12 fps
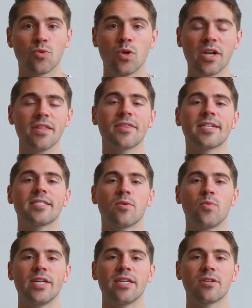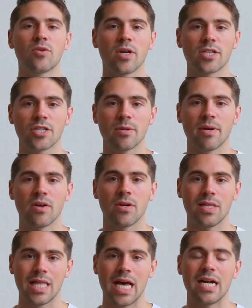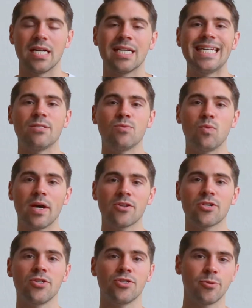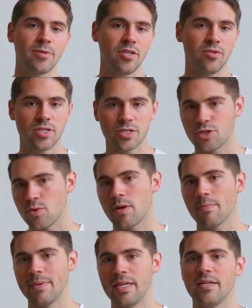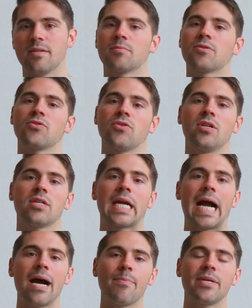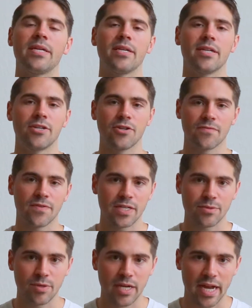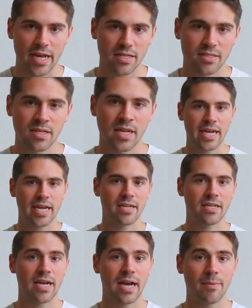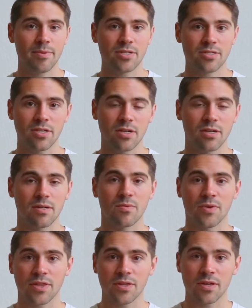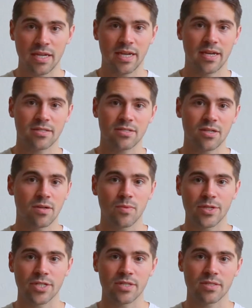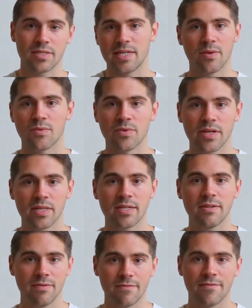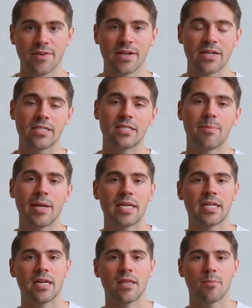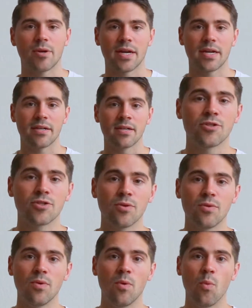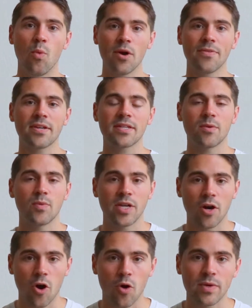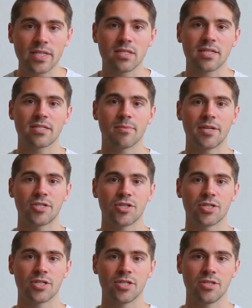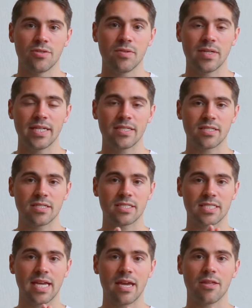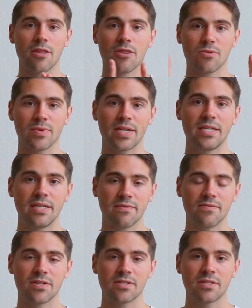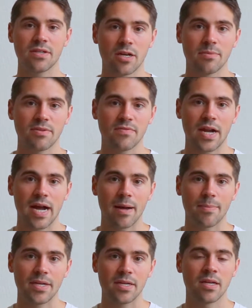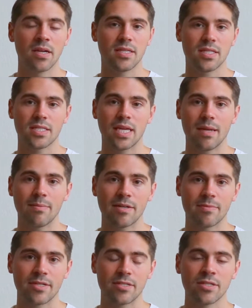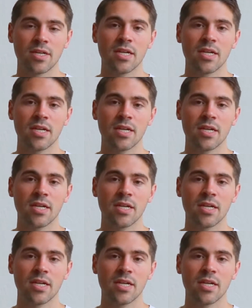So one of the things that we get a question about a lot is whether you should be using short, medium, or long copy in your Facebook ads. And I'm gonna start with the answer, which is it really varies depending on the brand. So one thing that we always like to make sure to do is to set three different types of copy to the same image